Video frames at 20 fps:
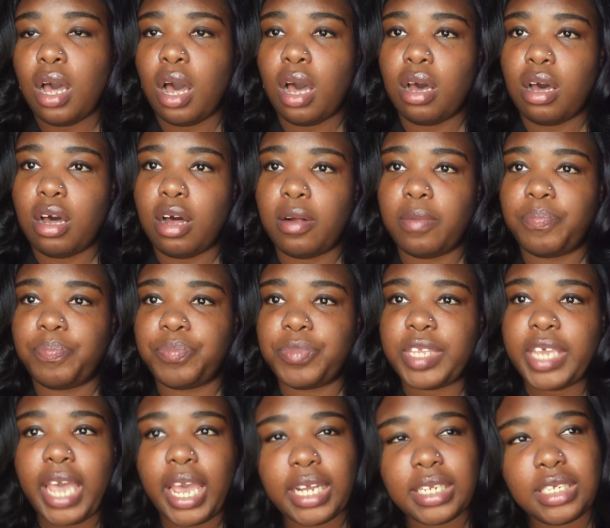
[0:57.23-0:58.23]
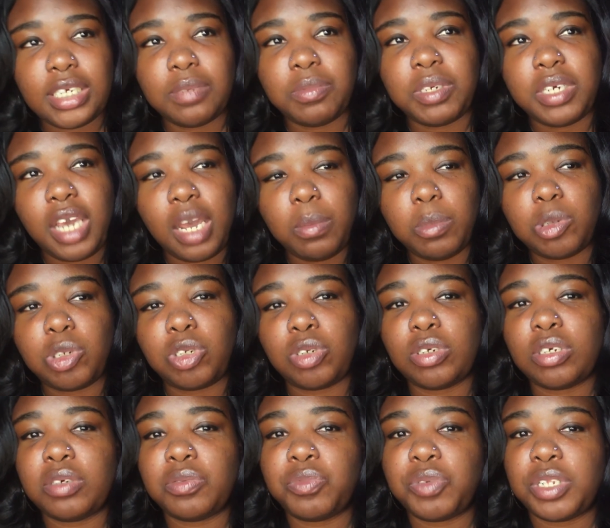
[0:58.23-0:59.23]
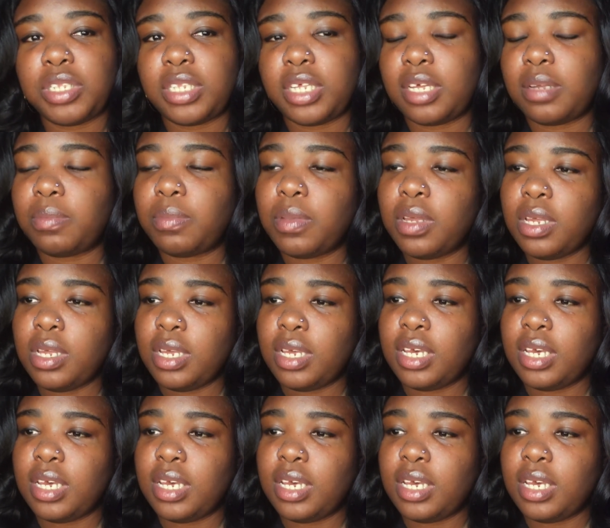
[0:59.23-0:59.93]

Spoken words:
tag team chemistry with them